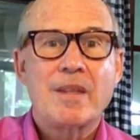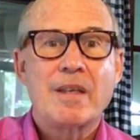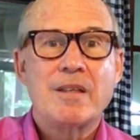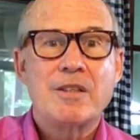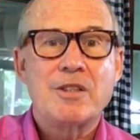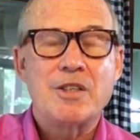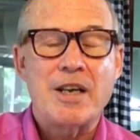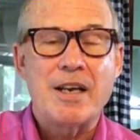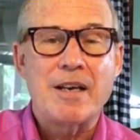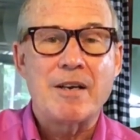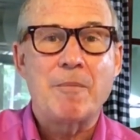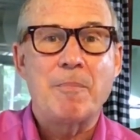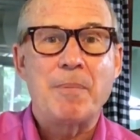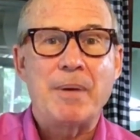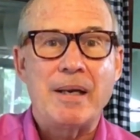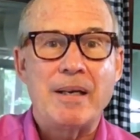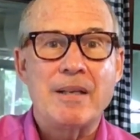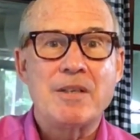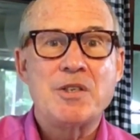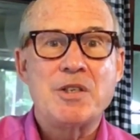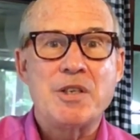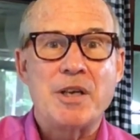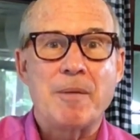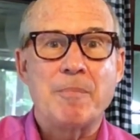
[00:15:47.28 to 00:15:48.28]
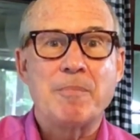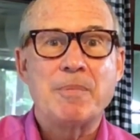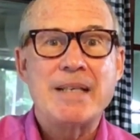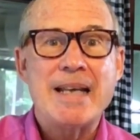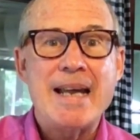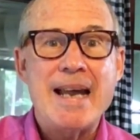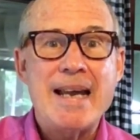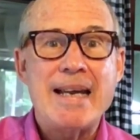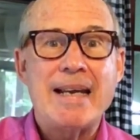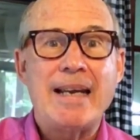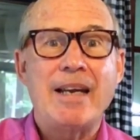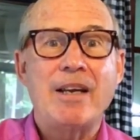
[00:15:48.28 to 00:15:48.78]
Jacob ends up
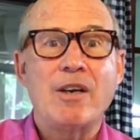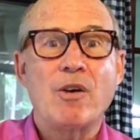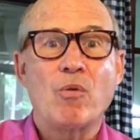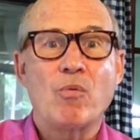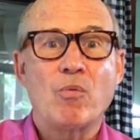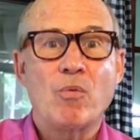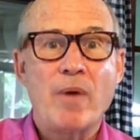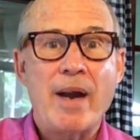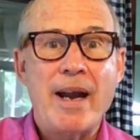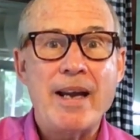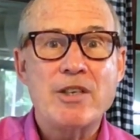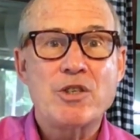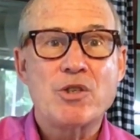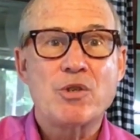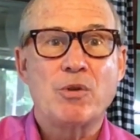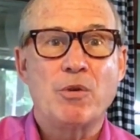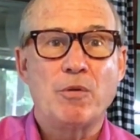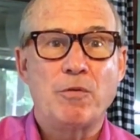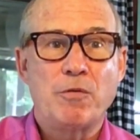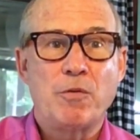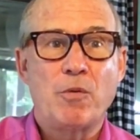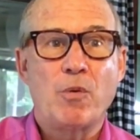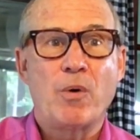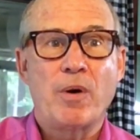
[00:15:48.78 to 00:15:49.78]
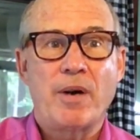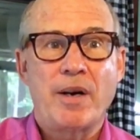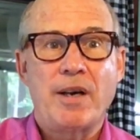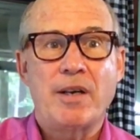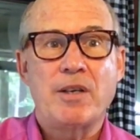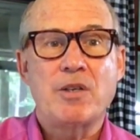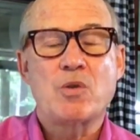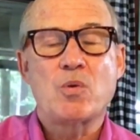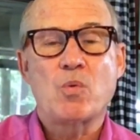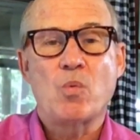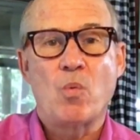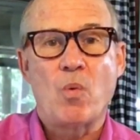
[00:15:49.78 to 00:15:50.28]
taking Rachel for
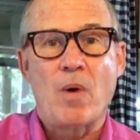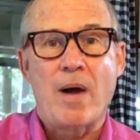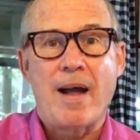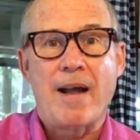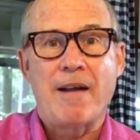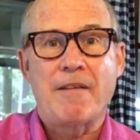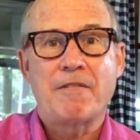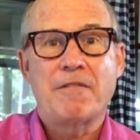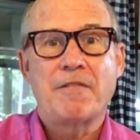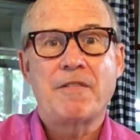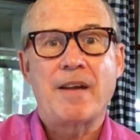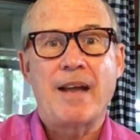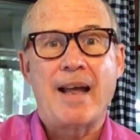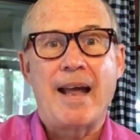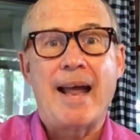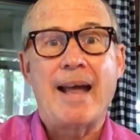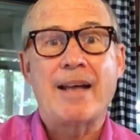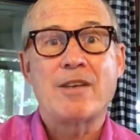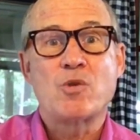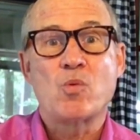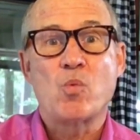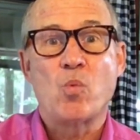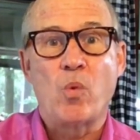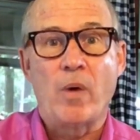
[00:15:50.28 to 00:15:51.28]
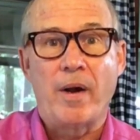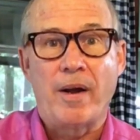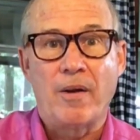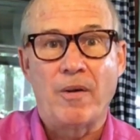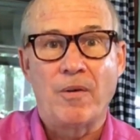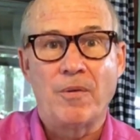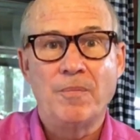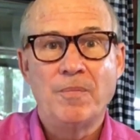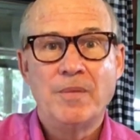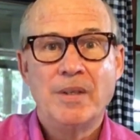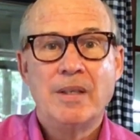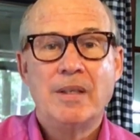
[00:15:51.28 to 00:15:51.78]
his wife as
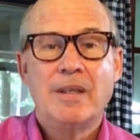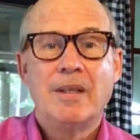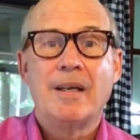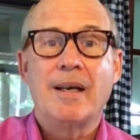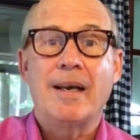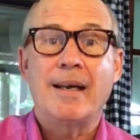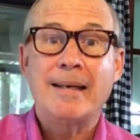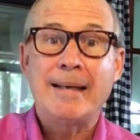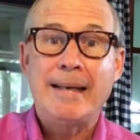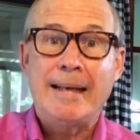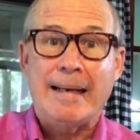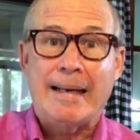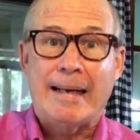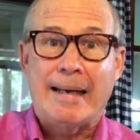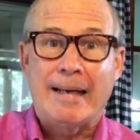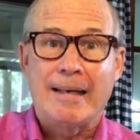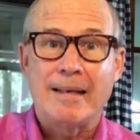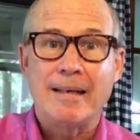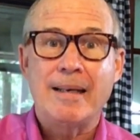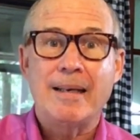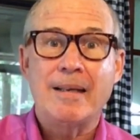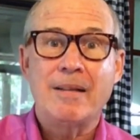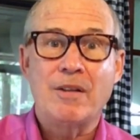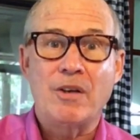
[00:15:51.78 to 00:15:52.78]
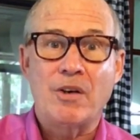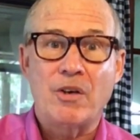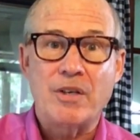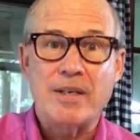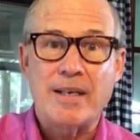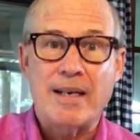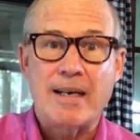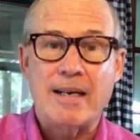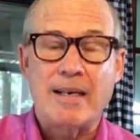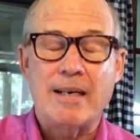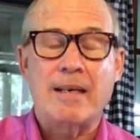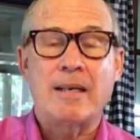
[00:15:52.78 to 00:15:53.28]
well. Again, in their
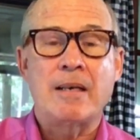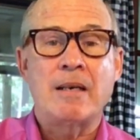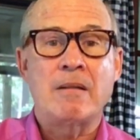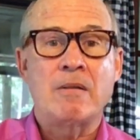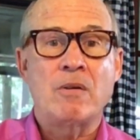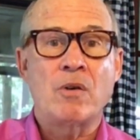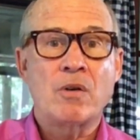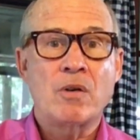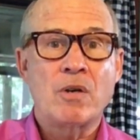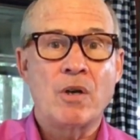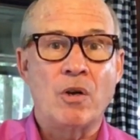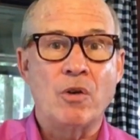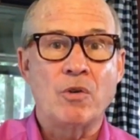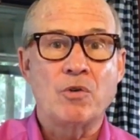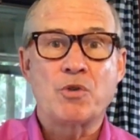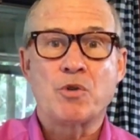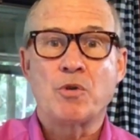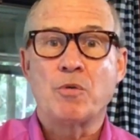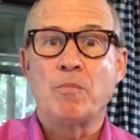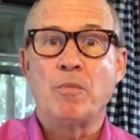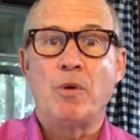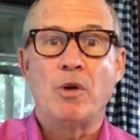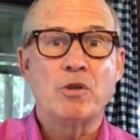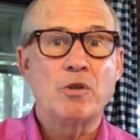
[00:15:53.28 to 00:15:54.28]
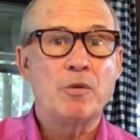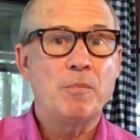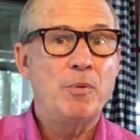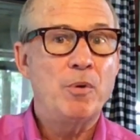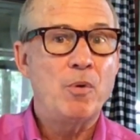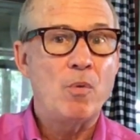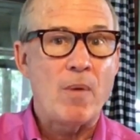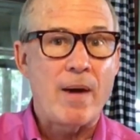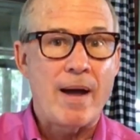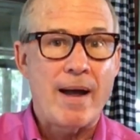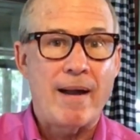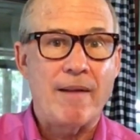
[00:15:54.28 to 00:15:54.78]
day and in their culture,
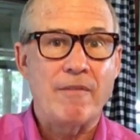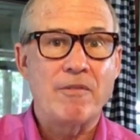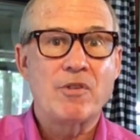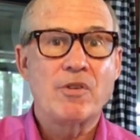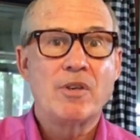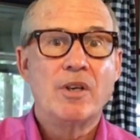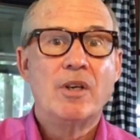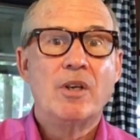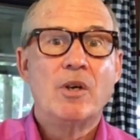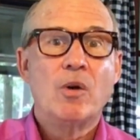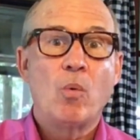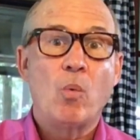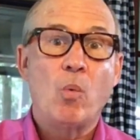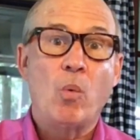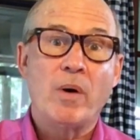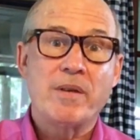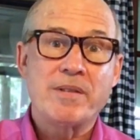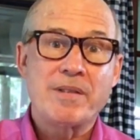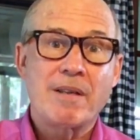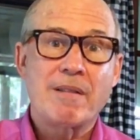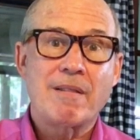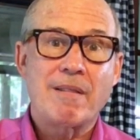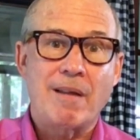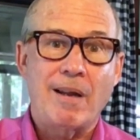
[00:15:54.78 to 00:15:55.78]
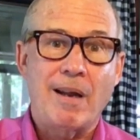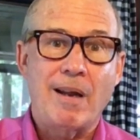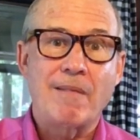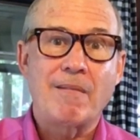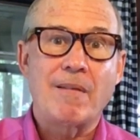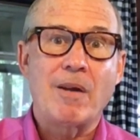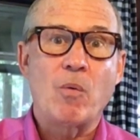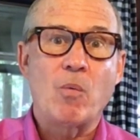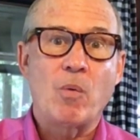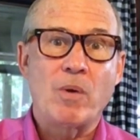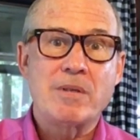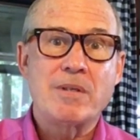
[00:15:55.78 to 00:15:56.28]
multiple wives was a thing
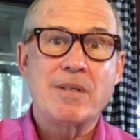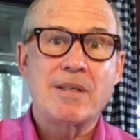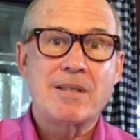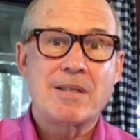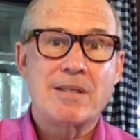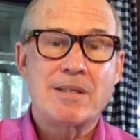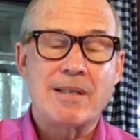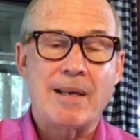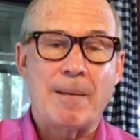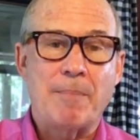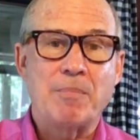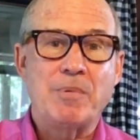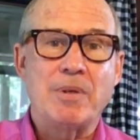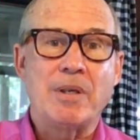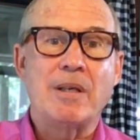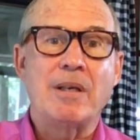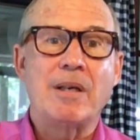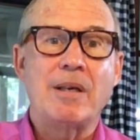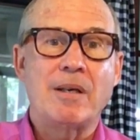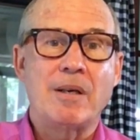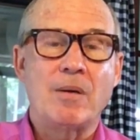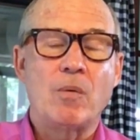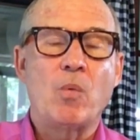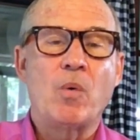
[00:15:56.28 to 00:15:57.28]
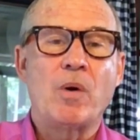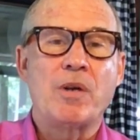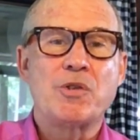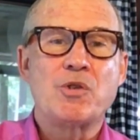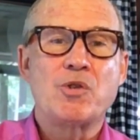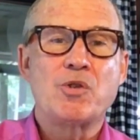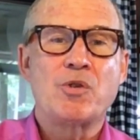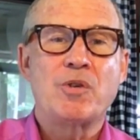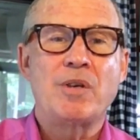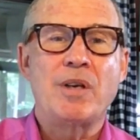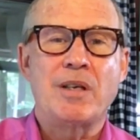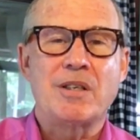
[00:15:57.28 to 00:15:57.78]
that was accepted and it was
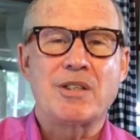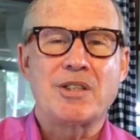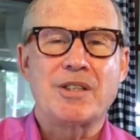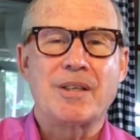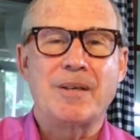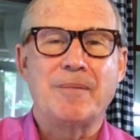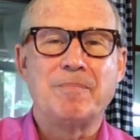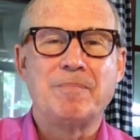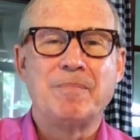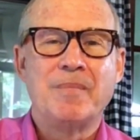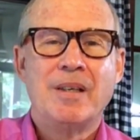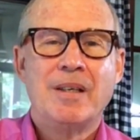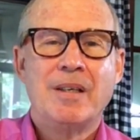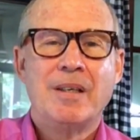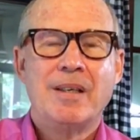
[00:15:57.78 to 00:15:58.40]
tradition.